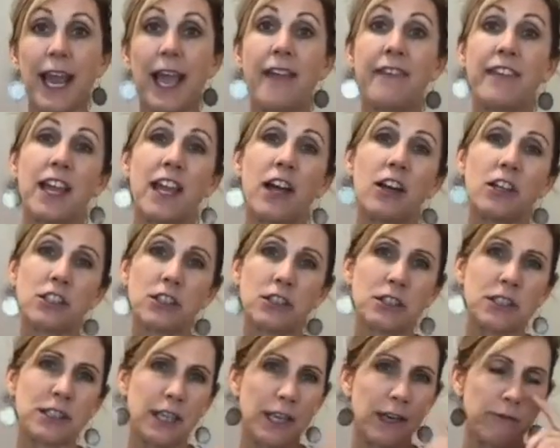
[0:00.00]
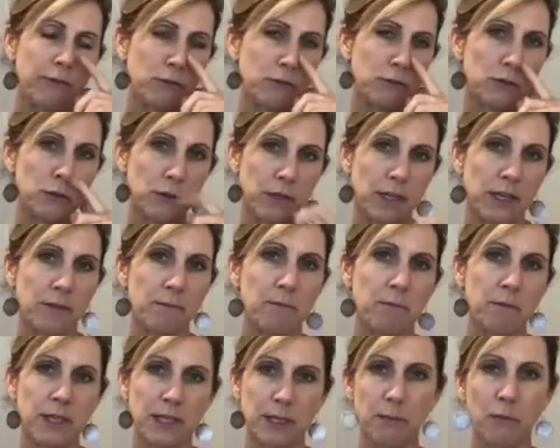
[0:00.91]
And they also say if you do it
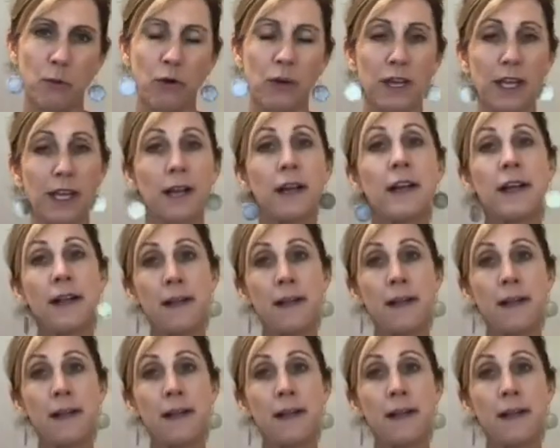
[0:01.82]
in the morning,